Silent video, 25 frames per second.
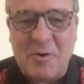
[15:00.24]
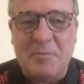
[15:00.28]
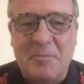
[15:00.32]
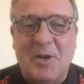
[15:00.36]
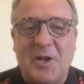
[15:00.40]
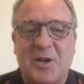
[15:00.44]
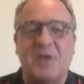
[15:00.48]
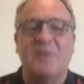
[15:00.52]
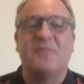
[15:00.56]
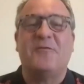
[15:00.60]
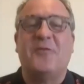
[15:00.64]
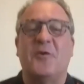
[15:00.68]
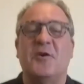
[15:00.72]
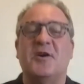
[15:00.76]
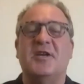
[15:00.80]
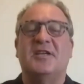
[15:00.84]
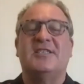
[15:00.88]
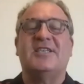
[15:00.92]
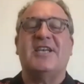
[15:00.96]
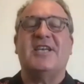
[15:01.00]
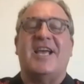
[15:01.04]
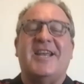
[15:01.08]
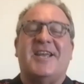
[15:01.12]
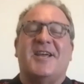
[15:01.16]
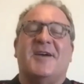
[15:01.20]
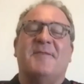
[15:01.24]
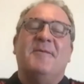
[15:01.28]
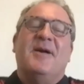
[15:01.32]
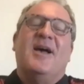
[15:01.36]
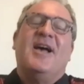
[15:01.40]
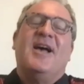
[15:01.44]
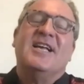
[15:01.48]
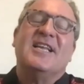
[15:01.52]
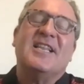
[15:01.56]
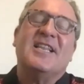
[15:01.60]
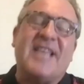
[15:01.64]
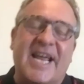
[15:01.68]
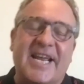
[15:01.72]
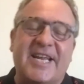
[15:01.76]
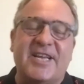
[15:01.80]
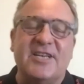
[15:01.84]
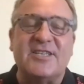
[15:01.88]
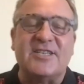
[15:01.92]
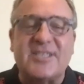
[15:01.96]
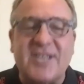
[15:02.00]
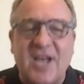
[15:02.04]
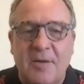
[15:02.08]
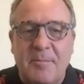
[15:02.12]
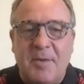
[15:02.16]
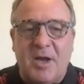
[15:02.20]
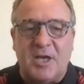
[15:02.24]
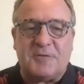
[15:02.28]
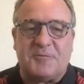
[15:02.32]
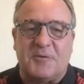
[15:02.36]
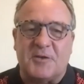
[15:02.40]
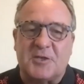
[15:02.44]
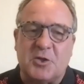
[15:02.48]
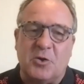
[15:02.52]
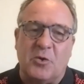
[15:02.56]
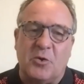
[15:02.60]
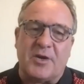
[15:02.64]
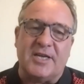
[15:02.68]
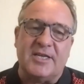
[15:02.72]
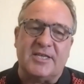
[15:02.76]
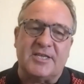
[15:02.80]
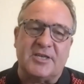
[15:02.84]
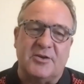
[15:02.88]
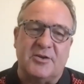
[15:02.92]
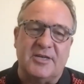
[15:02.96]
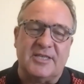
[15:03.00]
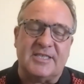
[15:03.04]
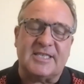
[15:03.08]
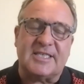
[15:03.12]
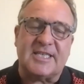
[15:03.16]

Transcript: we'll be looking for you. Jacob, thank you so much for talking to us.